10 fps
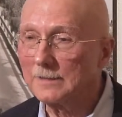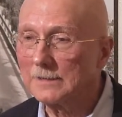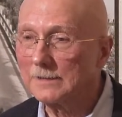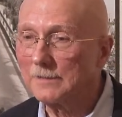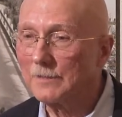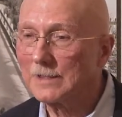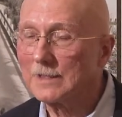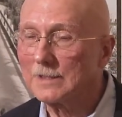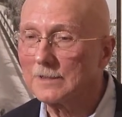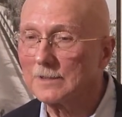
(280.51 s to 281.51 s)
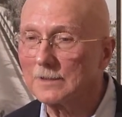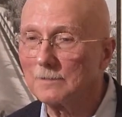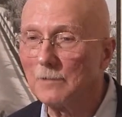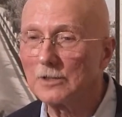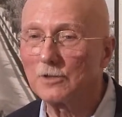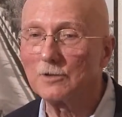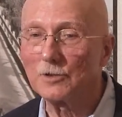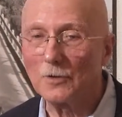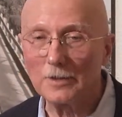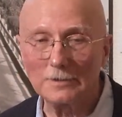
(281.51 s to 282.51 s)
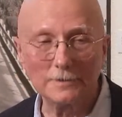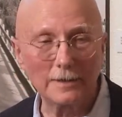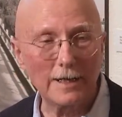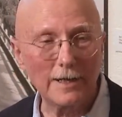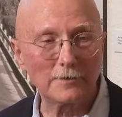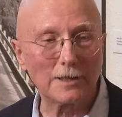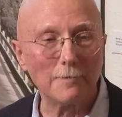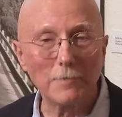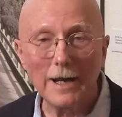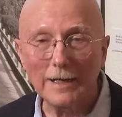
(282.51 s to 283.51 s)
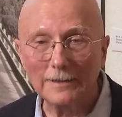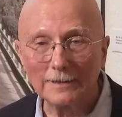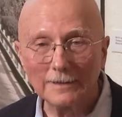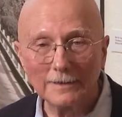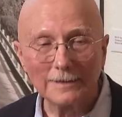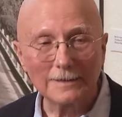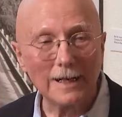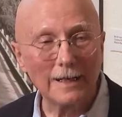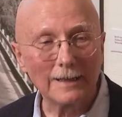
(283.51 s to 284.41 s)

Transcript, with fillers: the visit is much too short and that I have to come back uh,